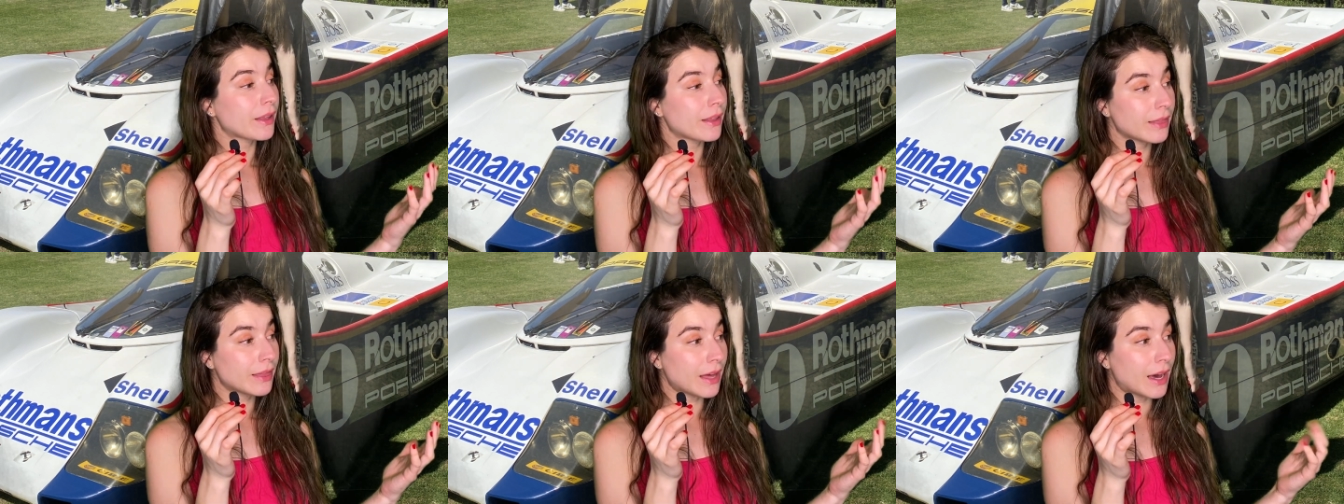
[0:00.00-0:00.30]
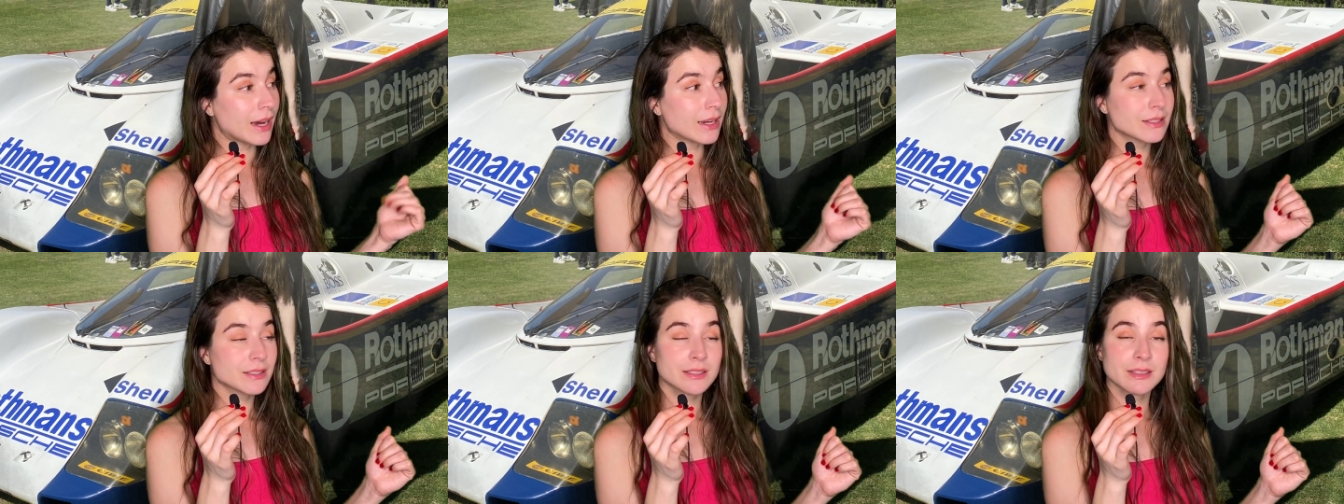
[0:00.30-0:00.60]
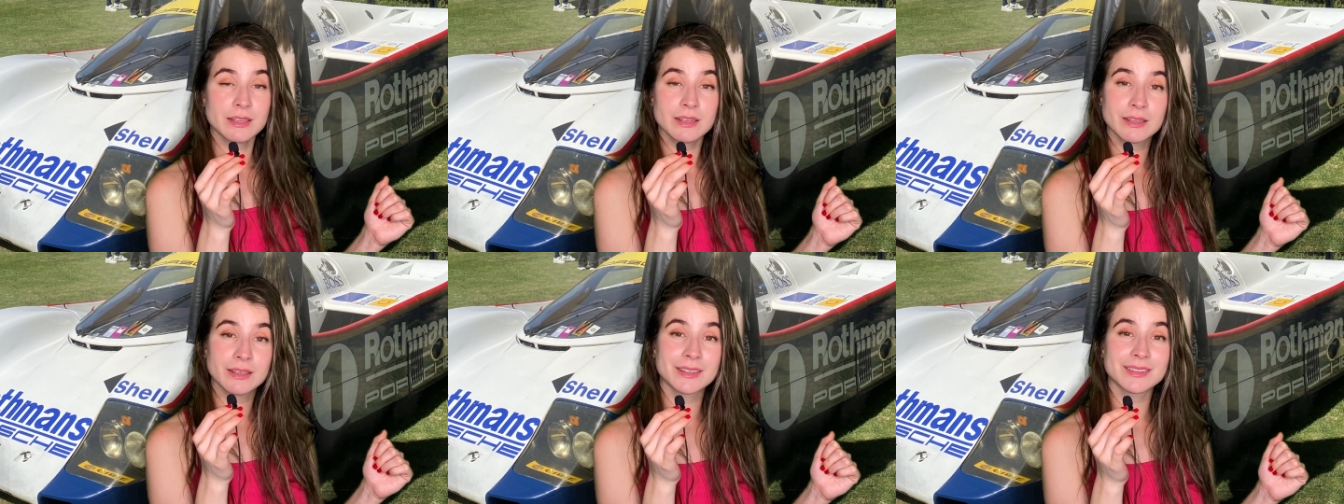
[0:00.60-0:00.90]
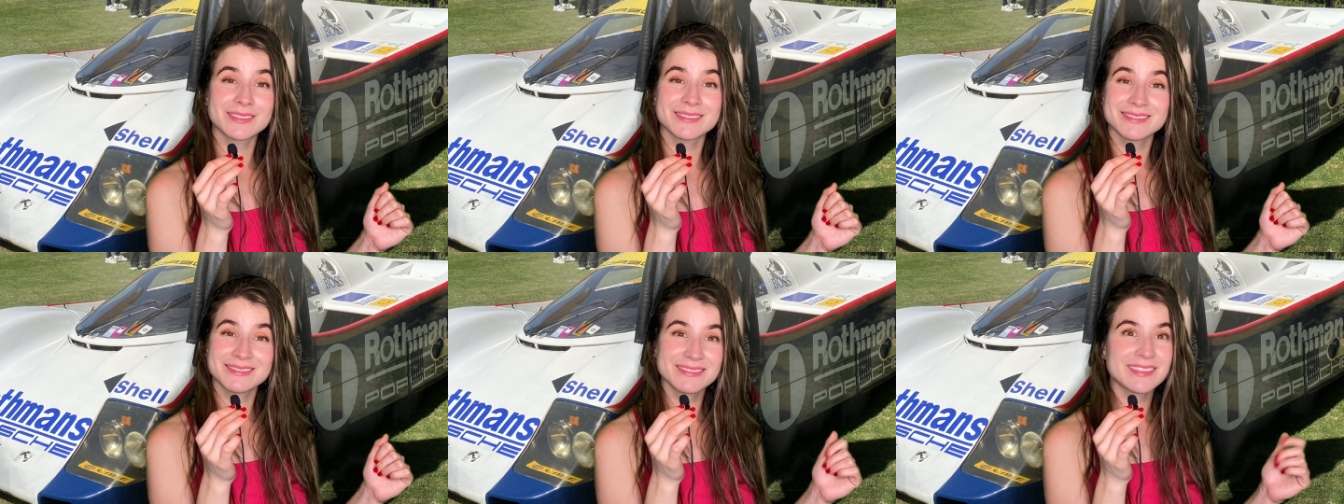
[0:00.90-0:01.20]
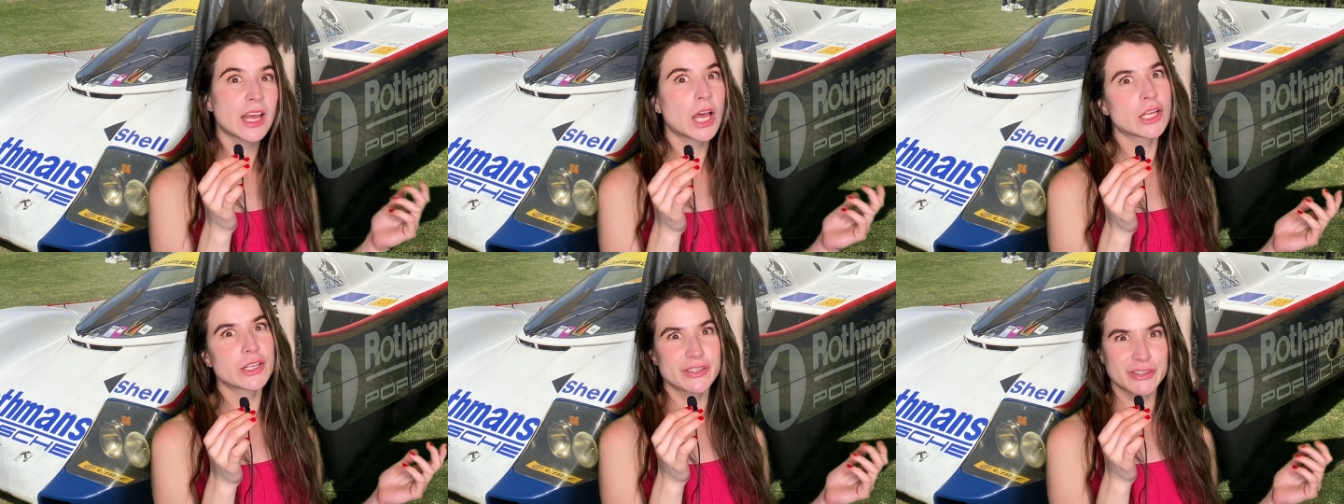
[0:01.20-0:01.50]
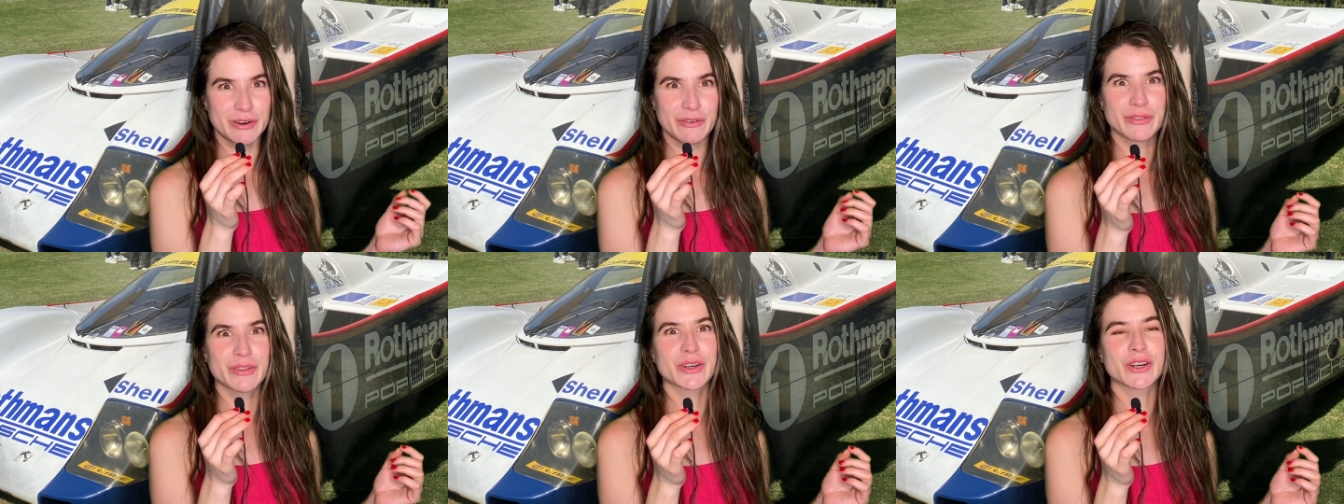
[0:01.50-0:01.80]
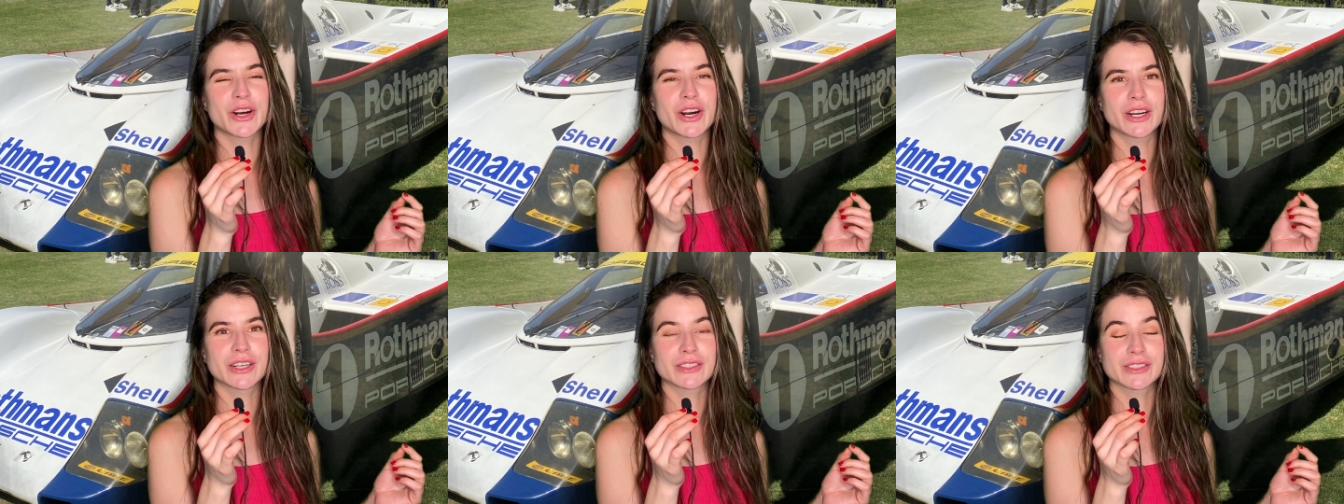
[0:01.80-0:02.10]
that drove their
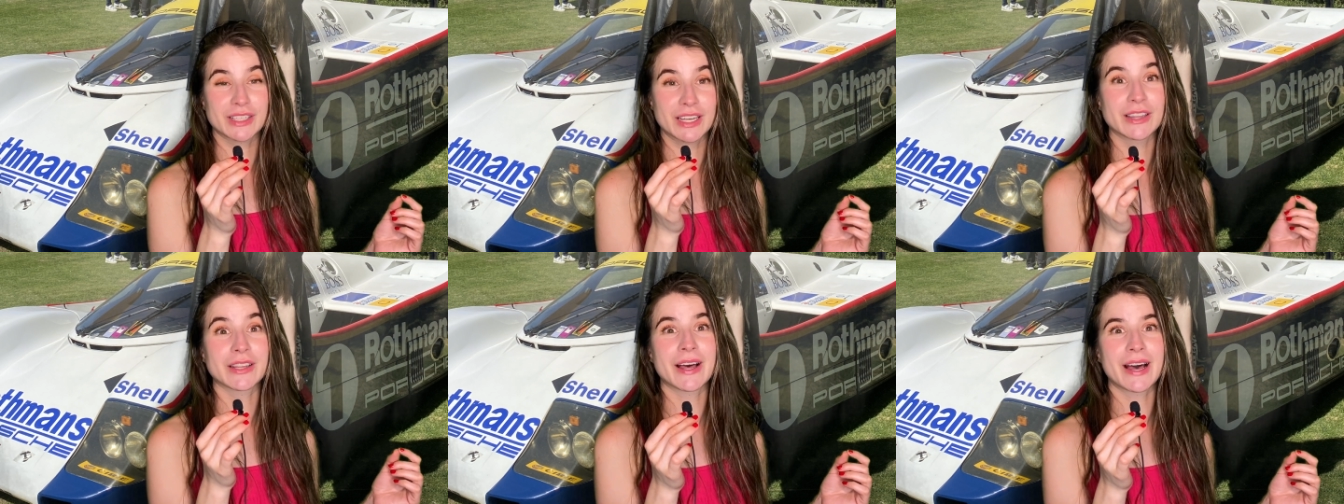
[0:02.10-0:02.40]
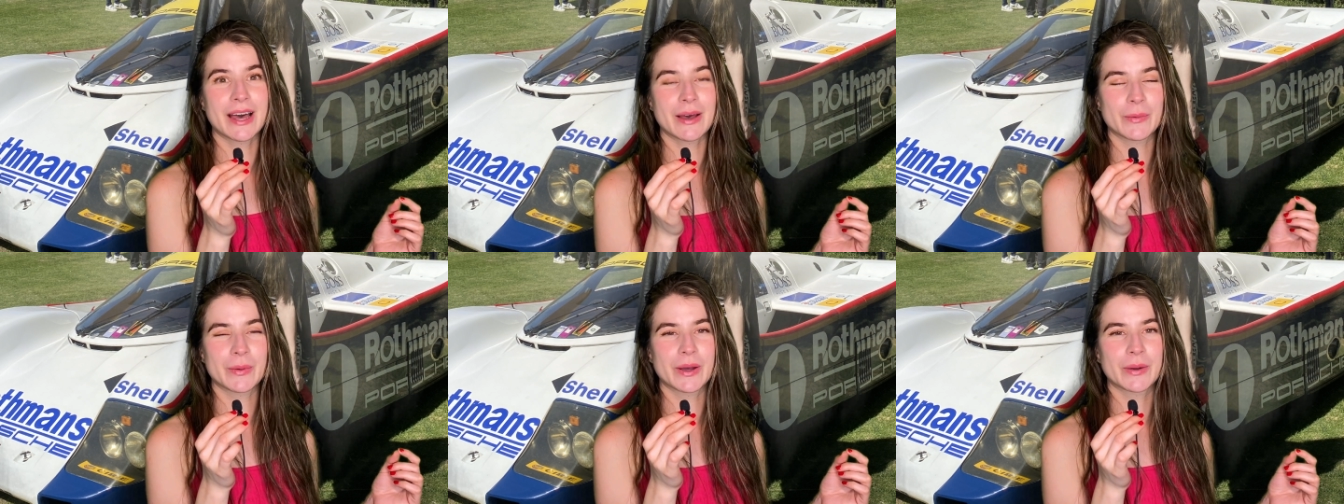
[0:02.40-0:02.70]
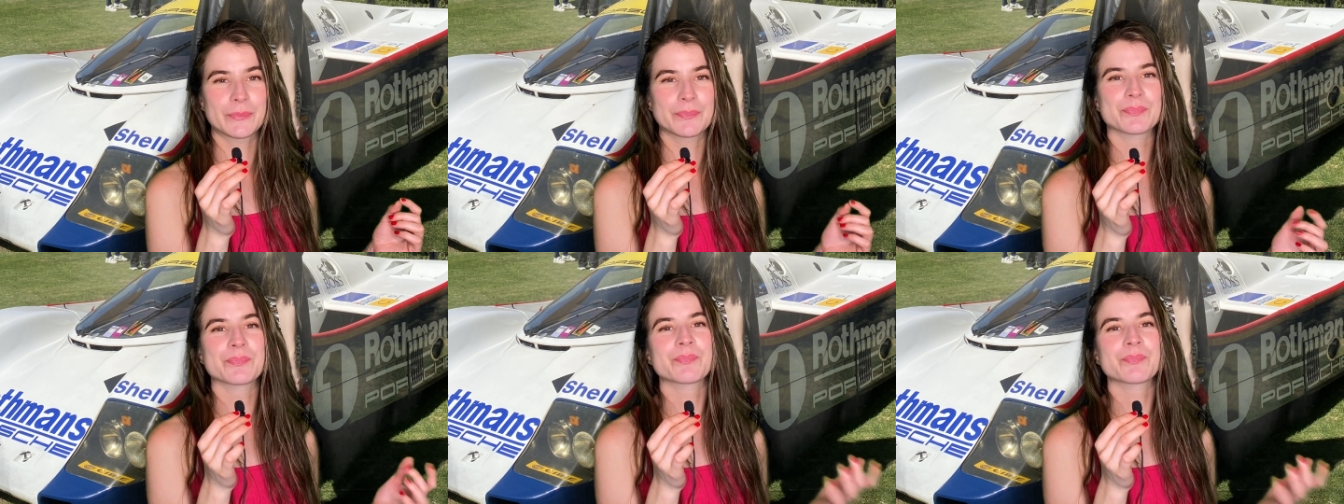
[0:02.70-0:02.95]
cars in the highway.